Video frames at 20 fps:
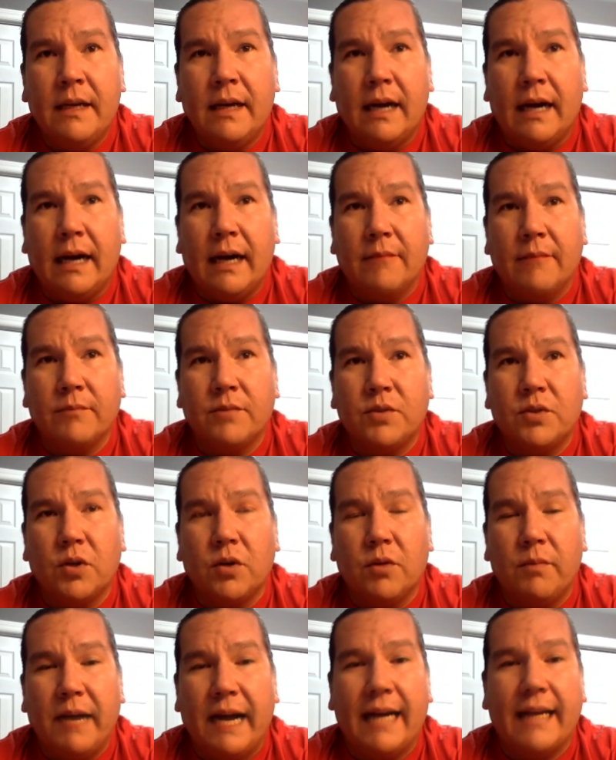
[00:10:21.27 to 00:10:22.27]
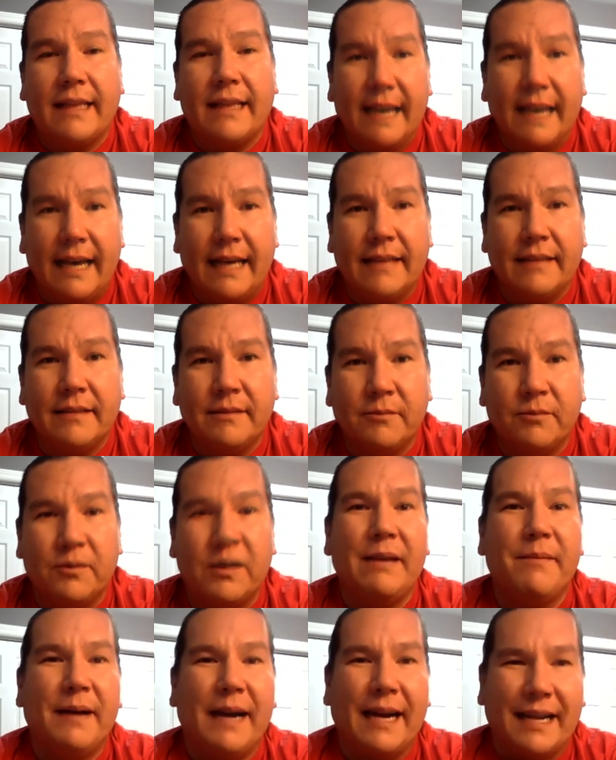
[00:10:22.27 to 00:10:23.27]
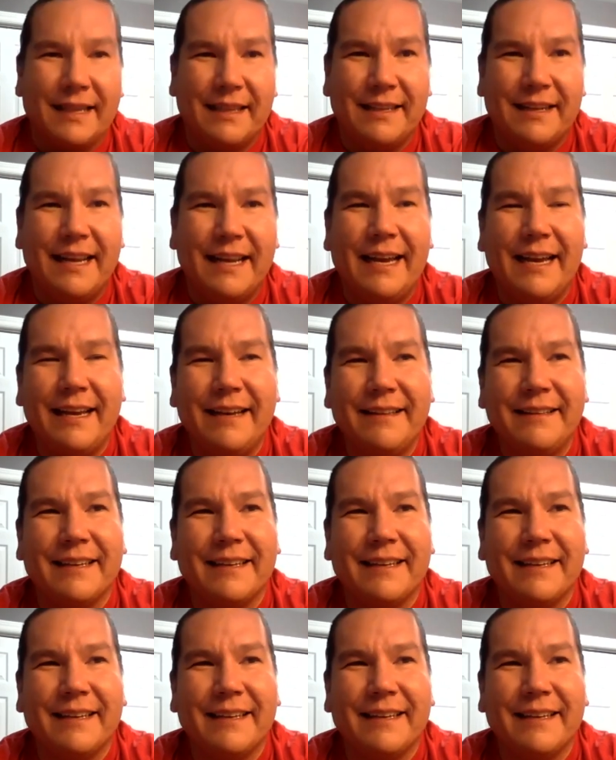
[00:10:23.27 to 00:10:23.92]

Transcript: Um, so back then, way back in the day,